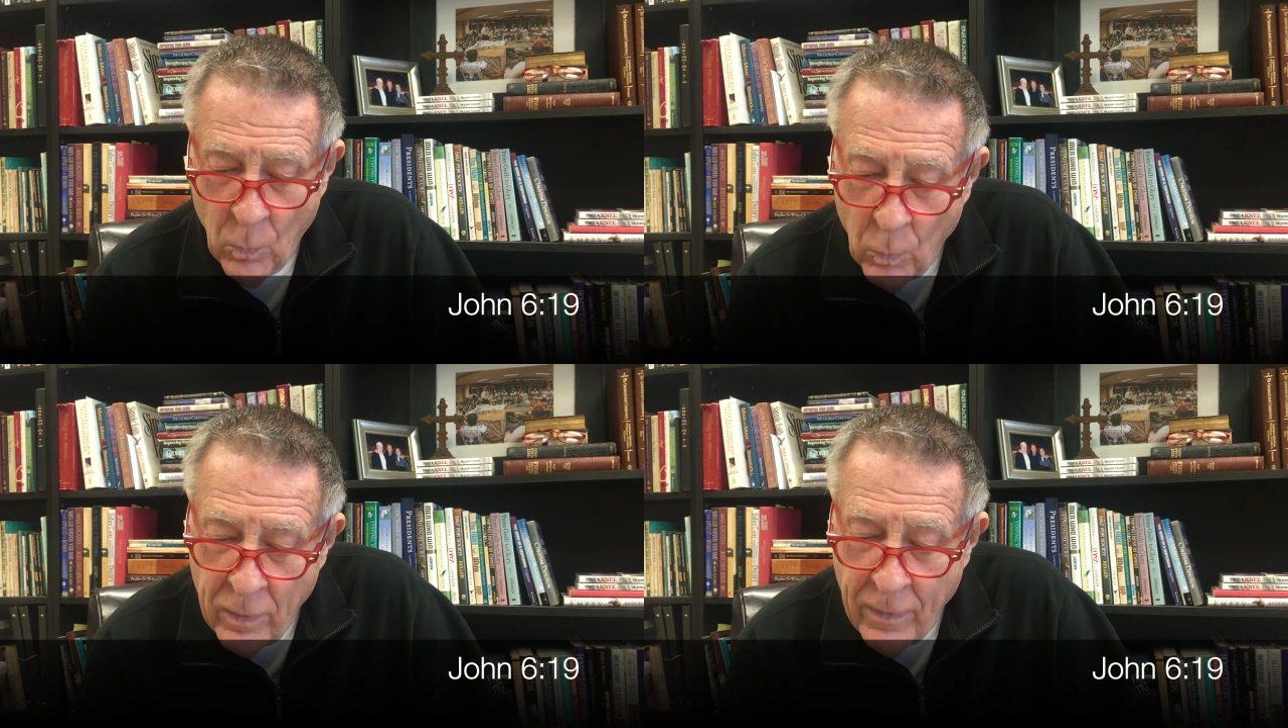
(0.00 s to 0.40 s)

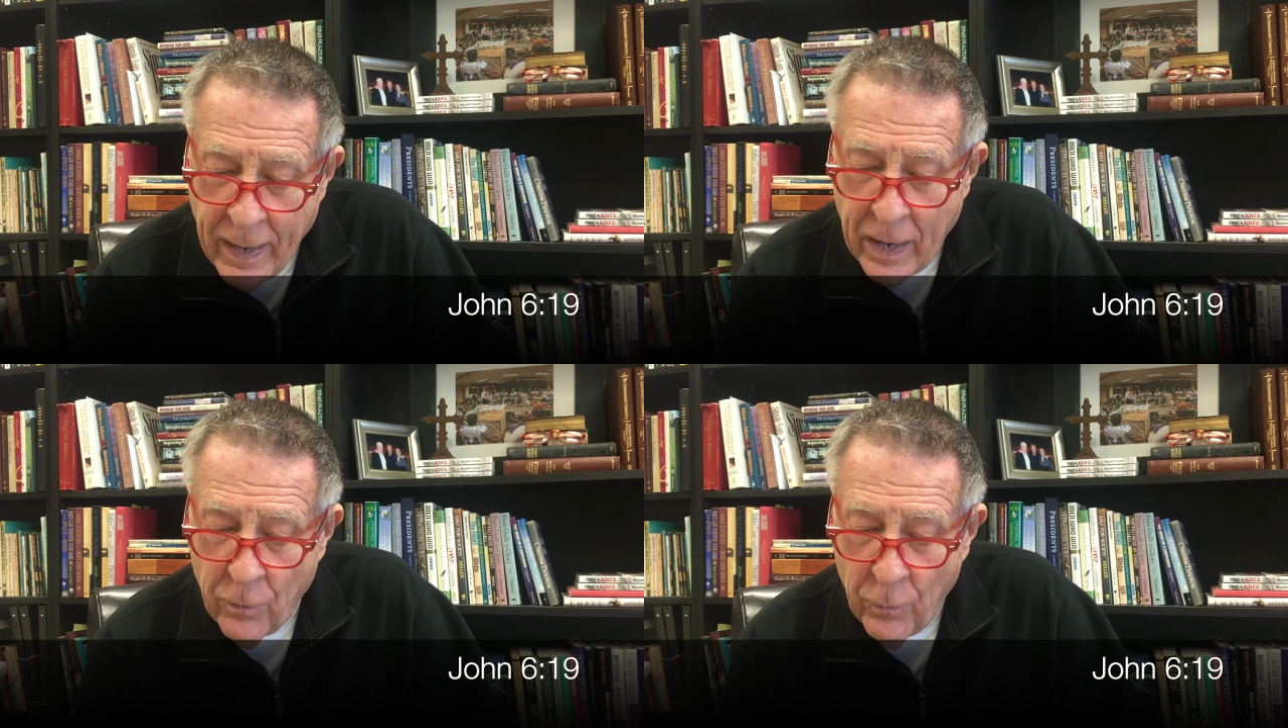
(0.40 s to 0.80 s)
When
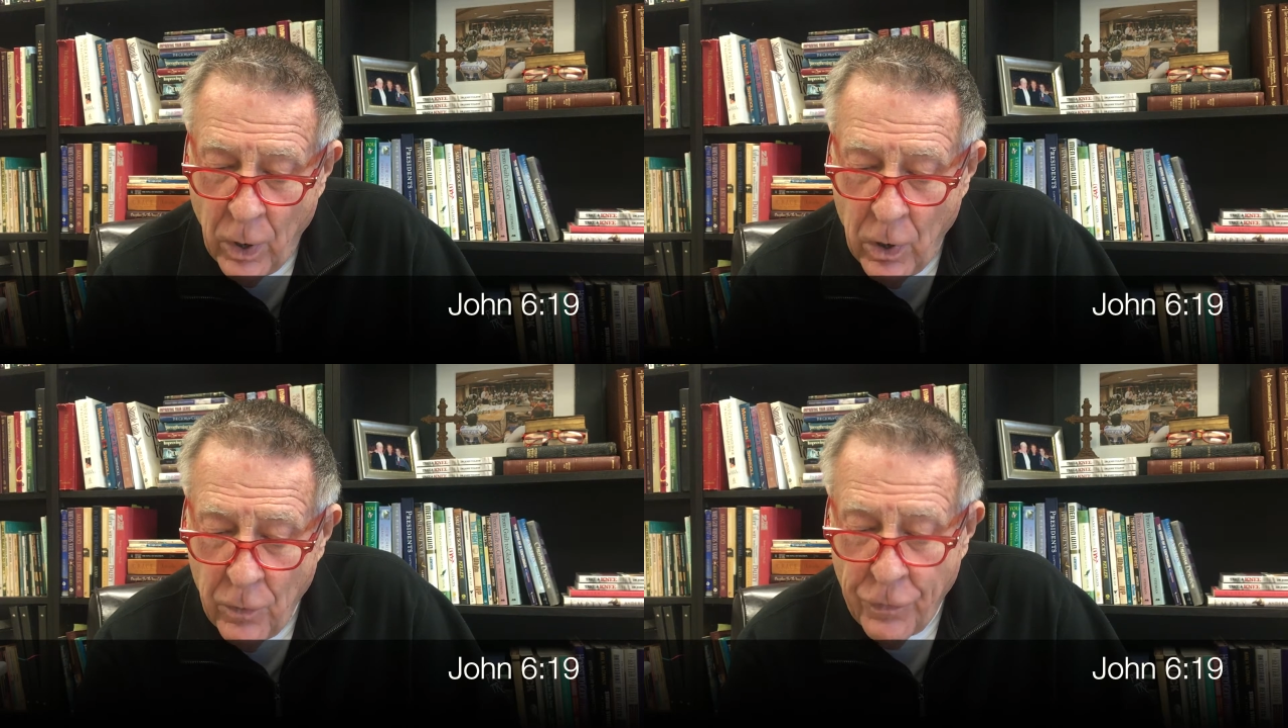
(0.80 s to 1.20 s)
they had
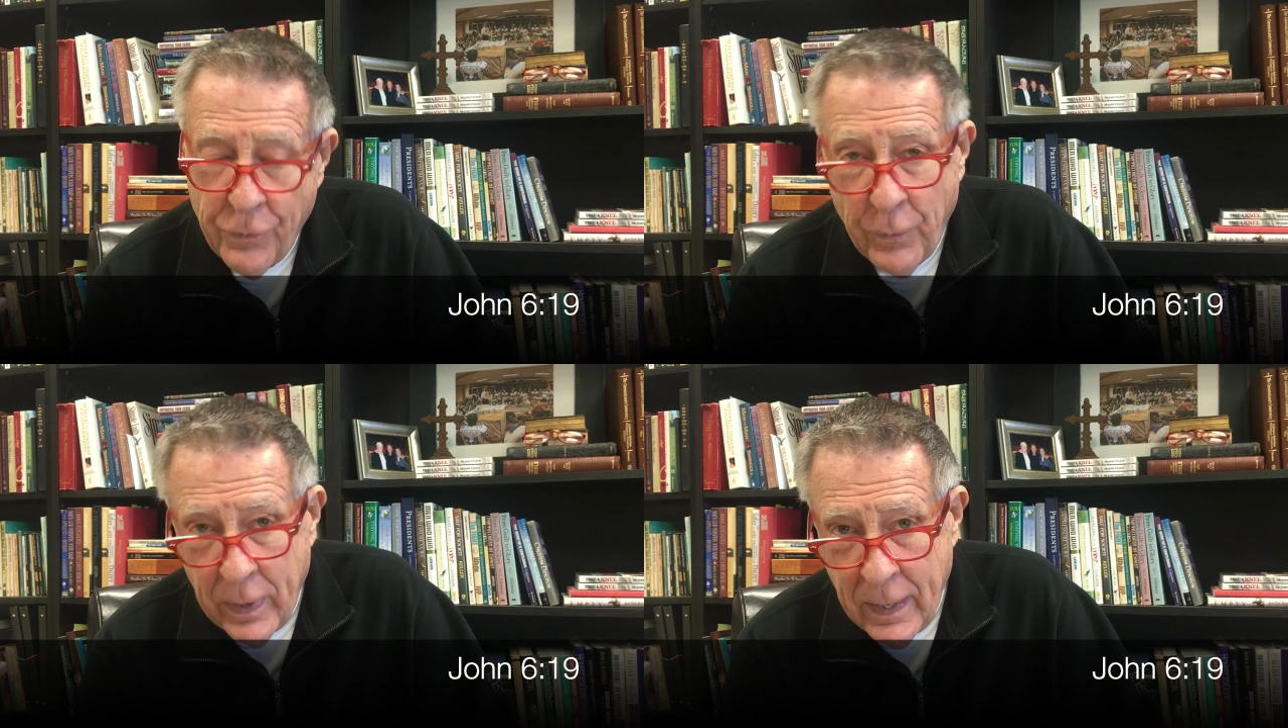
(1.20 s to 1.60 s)
rowed
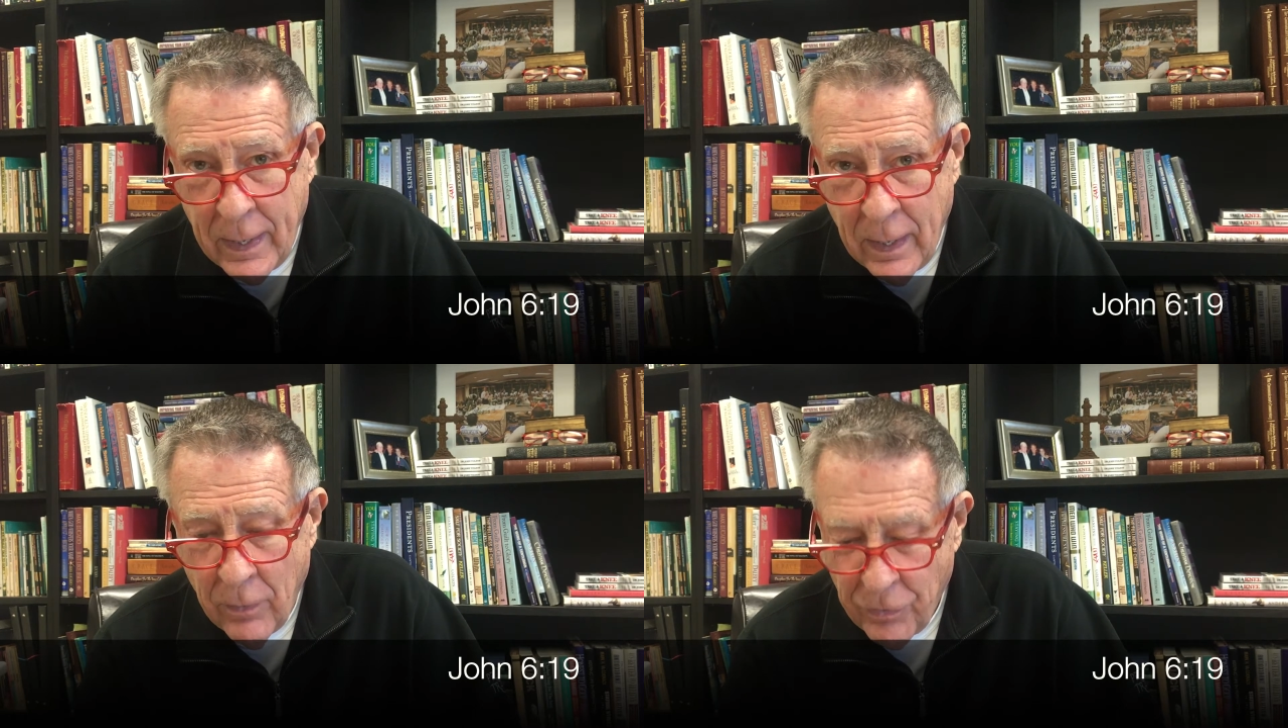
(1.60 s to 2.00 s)

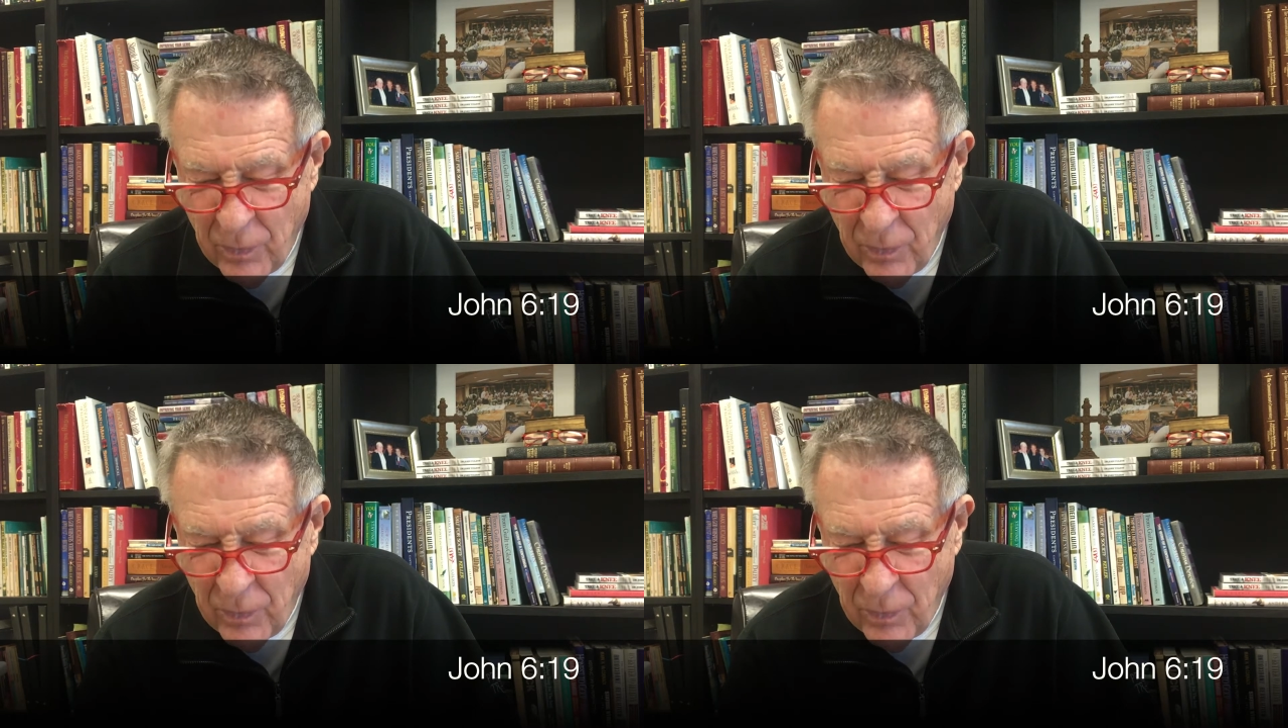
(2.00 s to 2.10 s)
three,